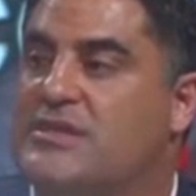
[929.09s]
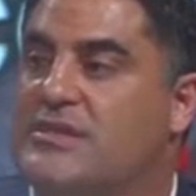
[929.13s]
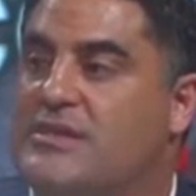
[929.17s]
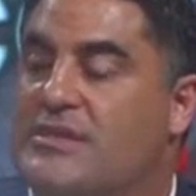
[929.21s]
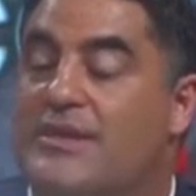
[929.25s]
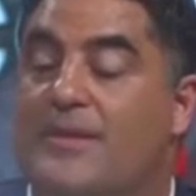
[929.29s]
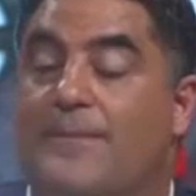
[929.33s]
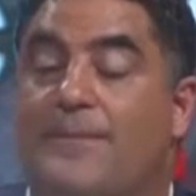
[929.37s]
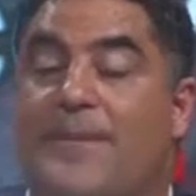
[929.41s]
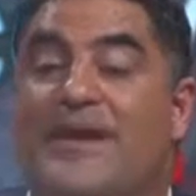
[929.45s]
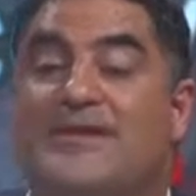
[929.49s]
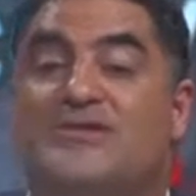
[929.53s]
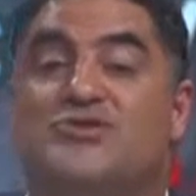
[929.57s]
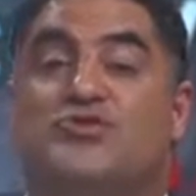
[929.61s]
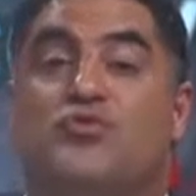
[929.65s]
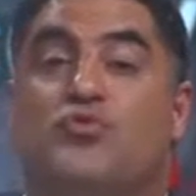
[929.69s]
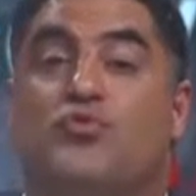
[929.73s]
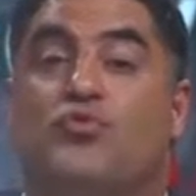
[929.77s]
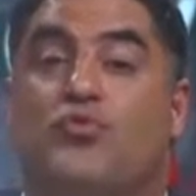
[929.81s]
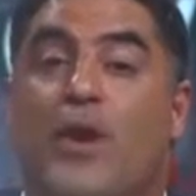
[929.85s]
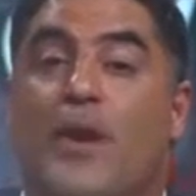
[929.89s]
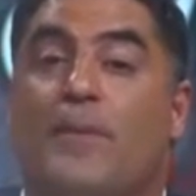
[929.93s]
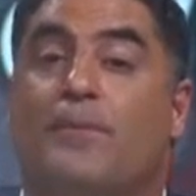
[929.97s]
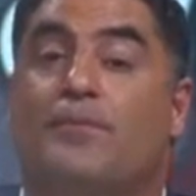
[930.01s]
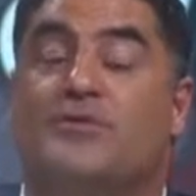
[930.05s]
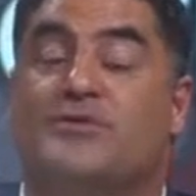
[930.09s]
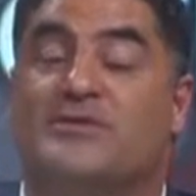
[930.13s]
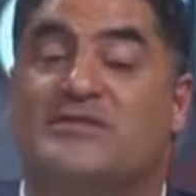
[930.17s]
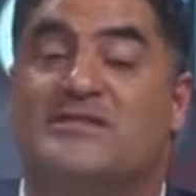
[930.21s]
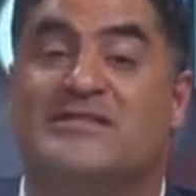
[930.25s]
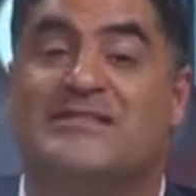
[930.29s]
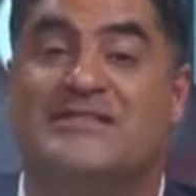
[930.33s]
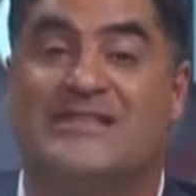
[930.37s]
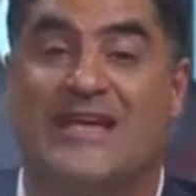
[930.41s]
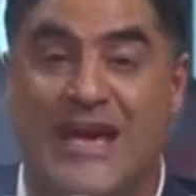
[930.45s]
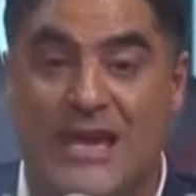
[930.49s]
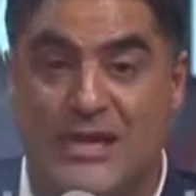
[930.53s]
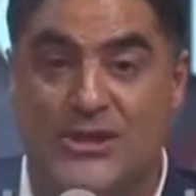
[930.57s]
the best
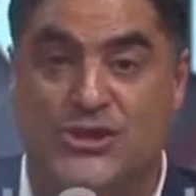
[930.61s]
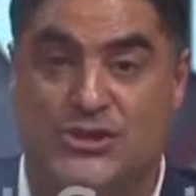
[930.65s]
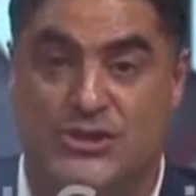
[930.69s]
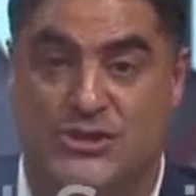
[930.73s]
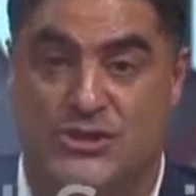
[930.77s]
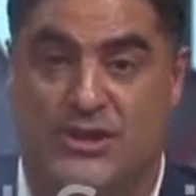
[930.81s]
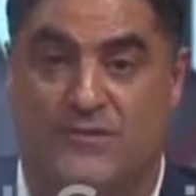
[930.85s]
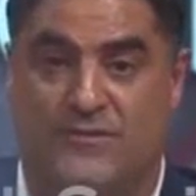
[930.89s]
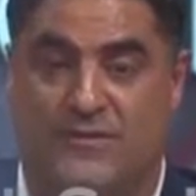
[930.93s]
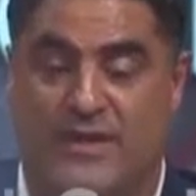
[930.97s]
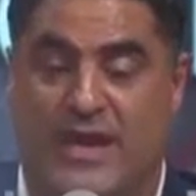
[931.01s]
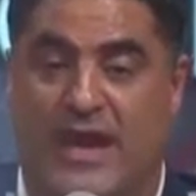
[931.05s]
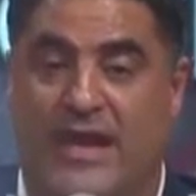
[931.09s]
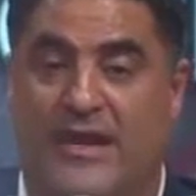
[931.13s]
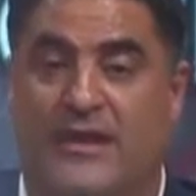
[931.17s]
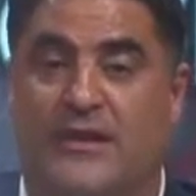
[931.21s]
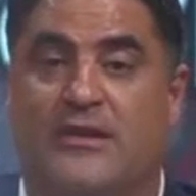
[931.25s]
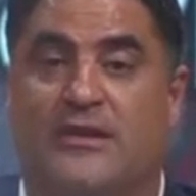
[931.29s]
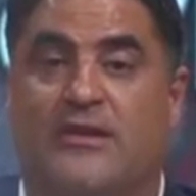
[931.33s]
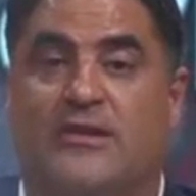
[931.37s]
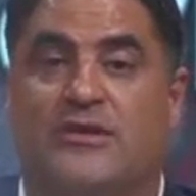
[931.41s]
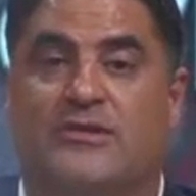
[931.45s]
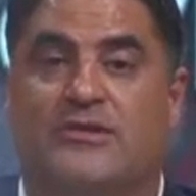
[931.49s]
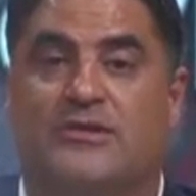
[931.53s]
representation of that.